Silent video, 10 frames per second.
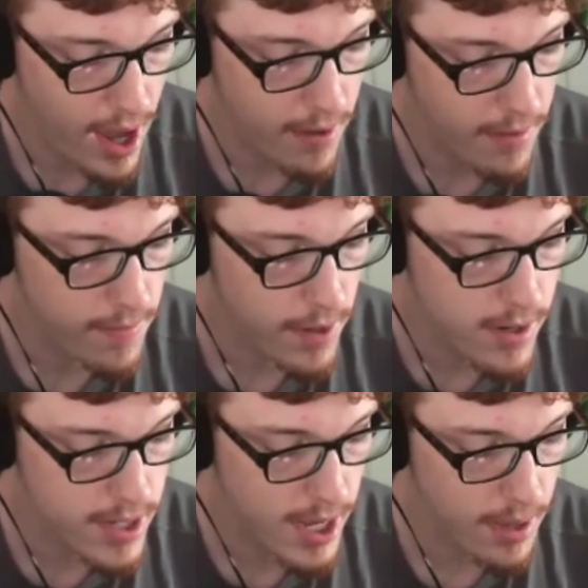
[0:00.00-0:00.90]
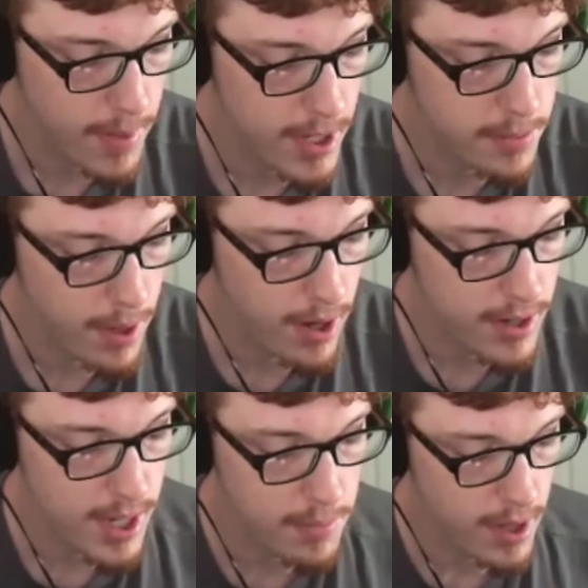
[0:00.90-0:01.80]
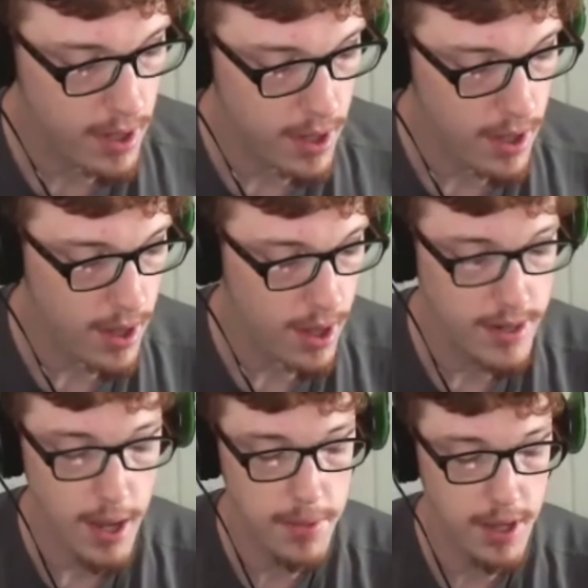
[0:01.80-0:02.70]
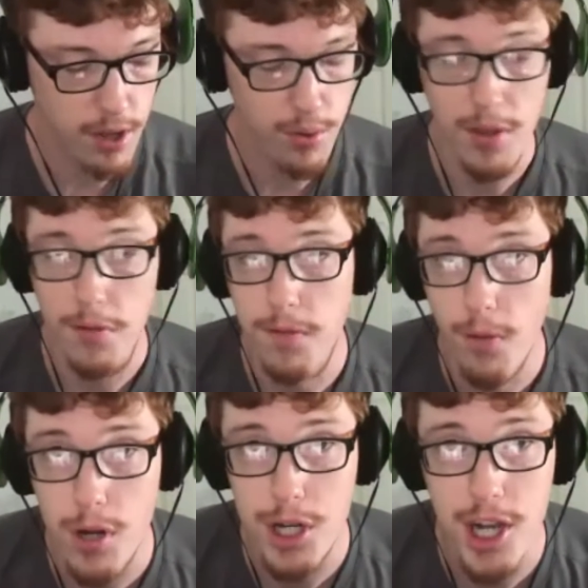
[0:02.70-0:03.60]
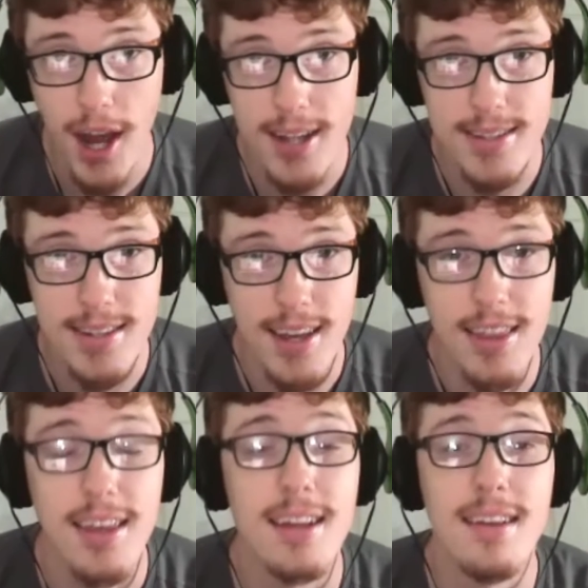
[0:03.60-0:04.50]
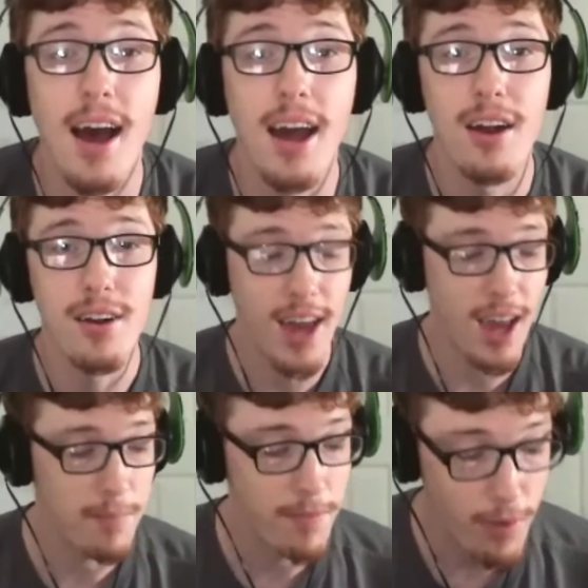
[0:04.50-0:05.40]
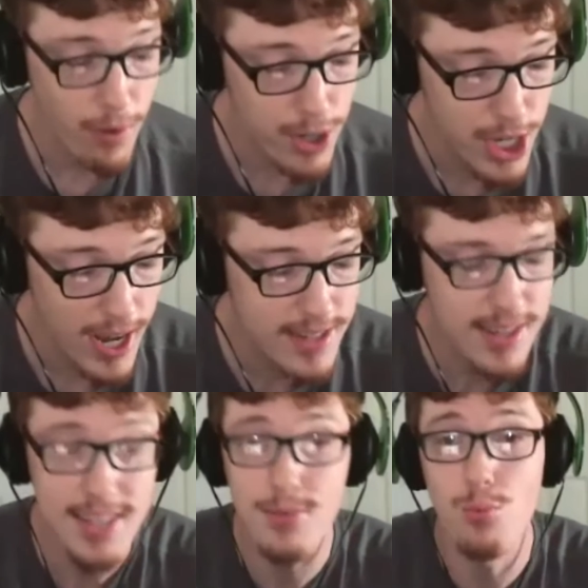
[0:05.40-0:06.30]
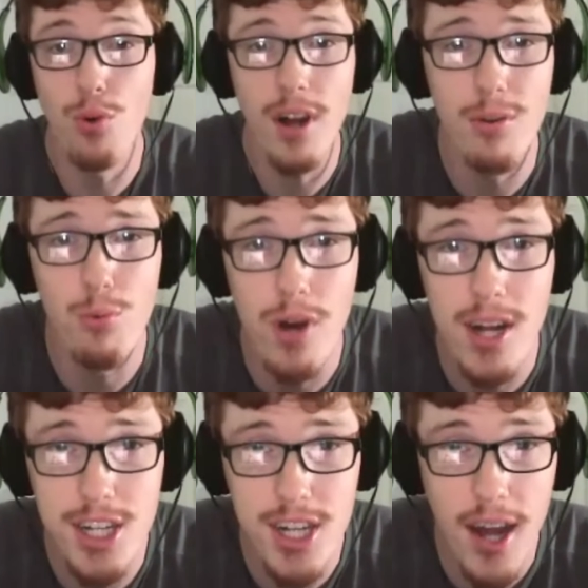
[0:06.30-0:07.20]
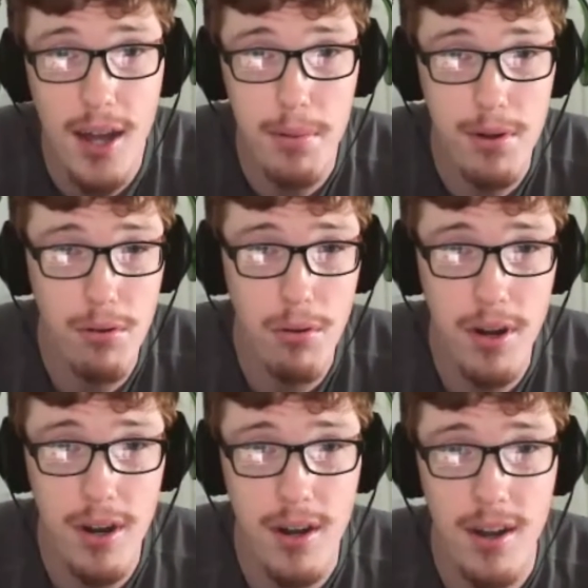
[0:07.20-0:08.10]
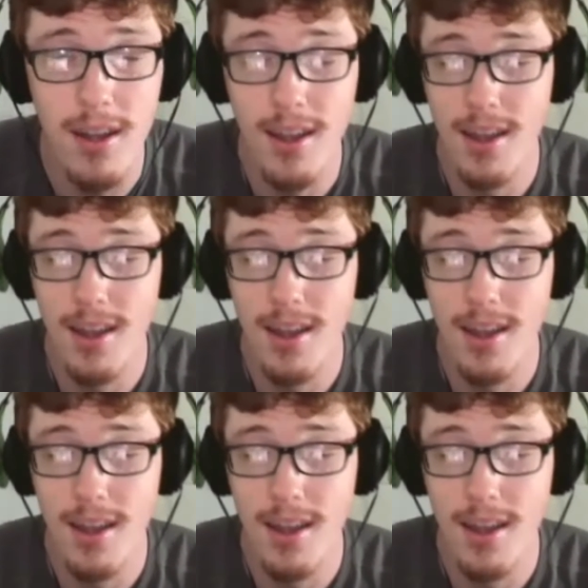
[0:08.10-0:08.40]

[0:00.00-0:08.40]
have your second best player or something attempting only 4 shots in the entire game. 4 shots. That's one shot per quarter.